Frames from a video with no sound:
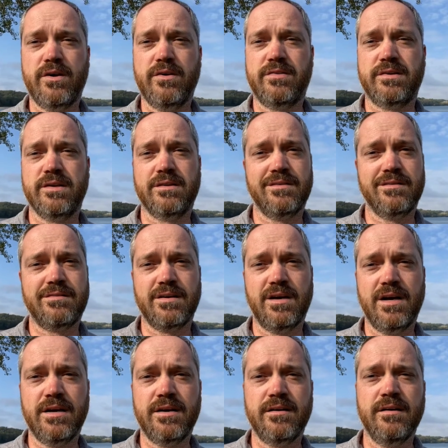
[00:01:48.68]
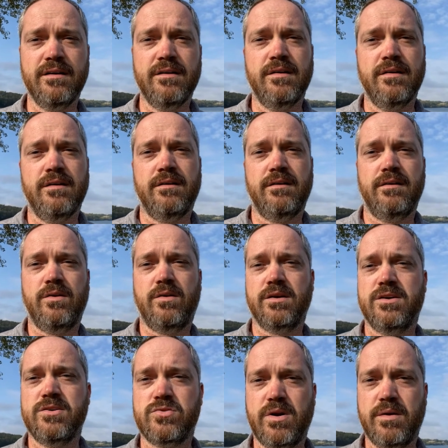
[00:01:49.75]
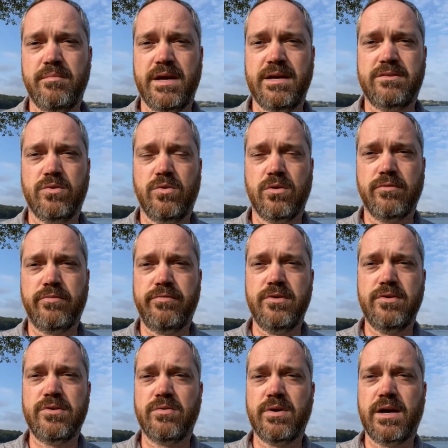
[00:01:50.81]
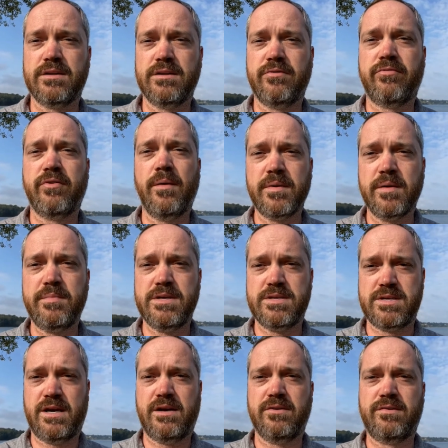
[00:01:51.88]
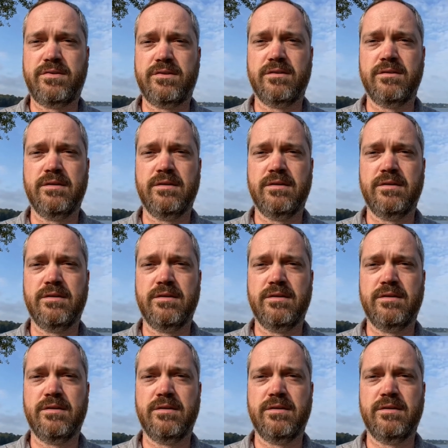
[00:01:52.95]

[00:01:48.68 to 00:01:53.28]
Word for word: you sit in the sun, you can enjoy made to order food directly from the beach house.